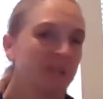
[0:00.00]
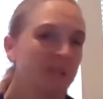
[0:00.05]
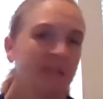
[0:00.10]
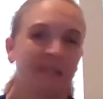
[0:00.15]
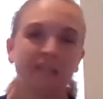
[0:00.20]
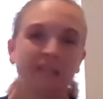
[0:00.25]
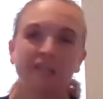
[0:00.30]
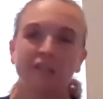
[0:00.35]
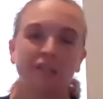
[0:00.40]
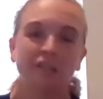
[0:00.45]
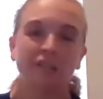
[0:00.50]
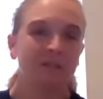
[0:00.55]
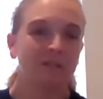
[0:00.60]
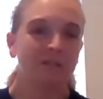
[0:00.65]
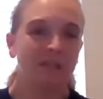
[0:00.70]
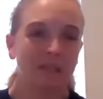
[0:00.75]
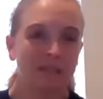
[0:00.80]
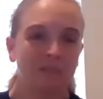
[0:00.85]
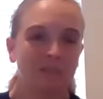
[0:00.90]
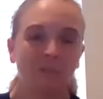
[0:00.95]

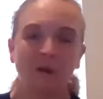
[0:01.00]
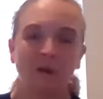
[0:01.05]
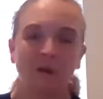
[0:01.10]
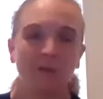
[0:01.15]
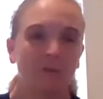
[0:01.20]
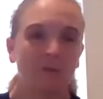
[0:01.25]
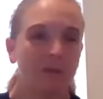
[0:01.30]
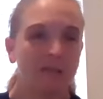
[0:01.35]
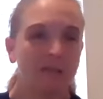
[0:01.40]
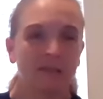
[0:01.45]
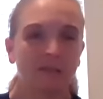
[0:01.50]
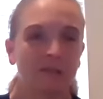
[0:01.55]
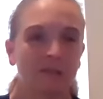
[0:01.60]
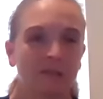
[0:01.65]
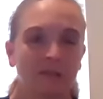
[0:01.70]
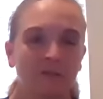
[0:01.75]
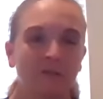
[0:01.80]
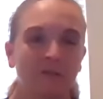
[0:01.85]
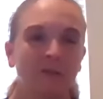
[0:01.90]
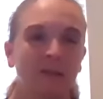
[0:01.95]
His body works a
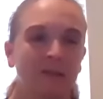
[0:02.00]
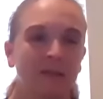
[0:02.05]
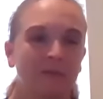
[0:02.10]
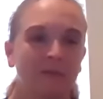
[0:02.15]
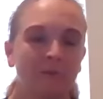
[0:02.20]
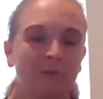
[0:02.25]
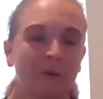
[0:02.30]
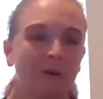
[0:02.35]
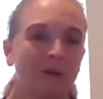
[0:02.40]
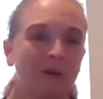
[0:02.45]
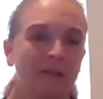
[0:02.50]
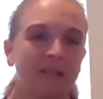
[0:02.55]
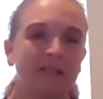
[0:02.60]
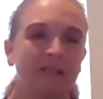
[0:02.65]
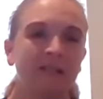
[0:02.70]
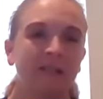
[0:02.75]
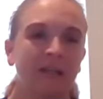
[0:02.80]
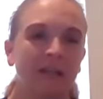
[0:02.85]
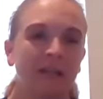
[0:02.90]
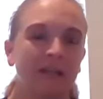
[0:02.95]
little differently from
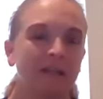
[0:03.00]
yours.